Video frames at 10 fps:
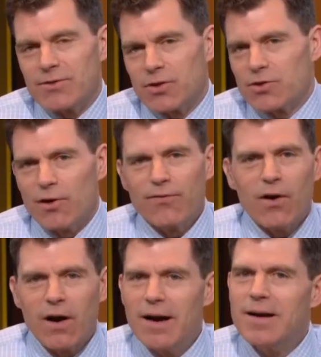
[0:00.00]
So, so
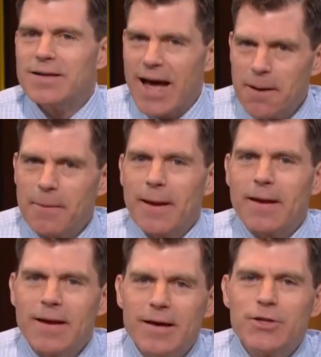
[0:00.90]
far, not a big
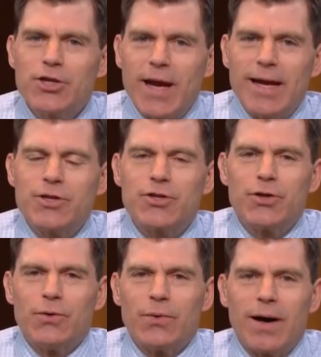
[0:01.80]
change
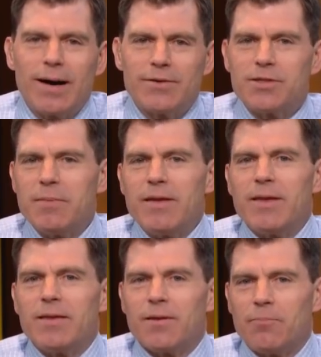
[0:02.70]
to uh, to me
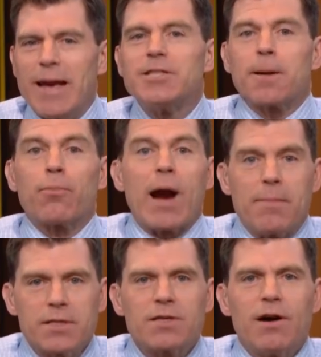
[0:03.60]
the, the basic
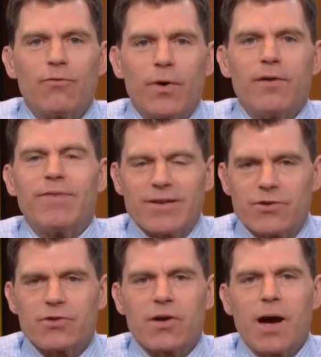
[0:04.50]
premise of where
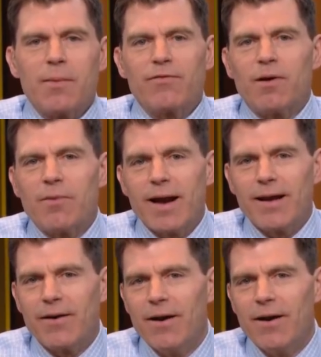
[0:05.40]
investors are coming from right here.